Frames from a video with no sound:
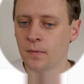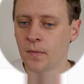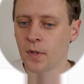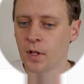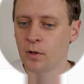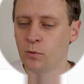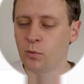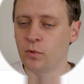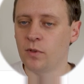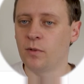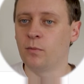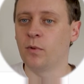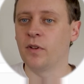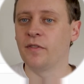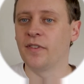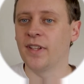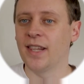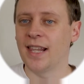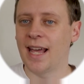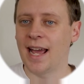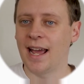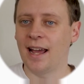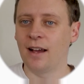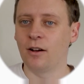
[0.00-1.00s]
that we've
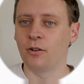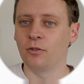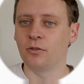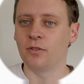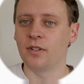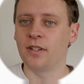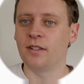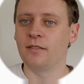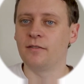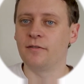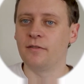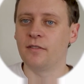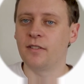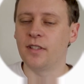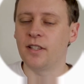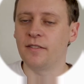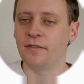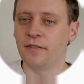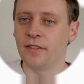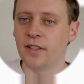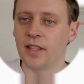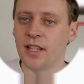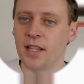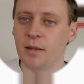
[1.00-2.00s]
allowed
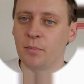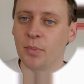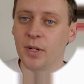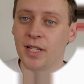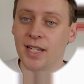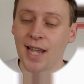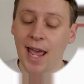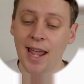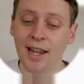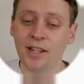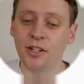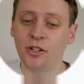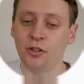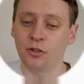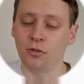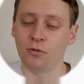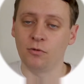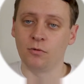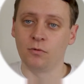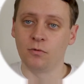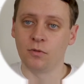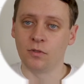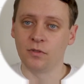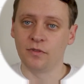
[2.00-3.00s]
for the
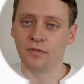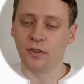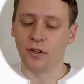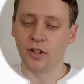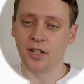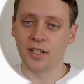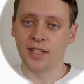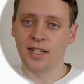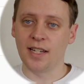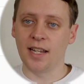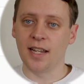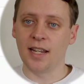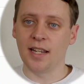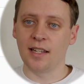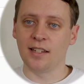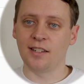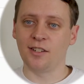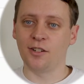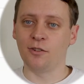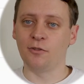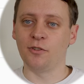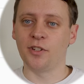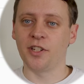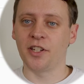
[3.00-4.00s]
potential volunteers
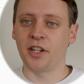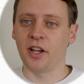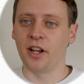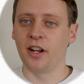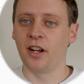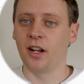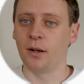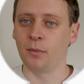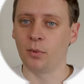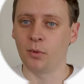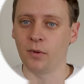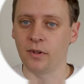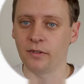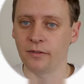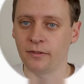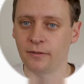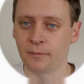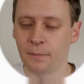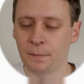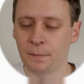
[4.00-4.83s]
to sign up with.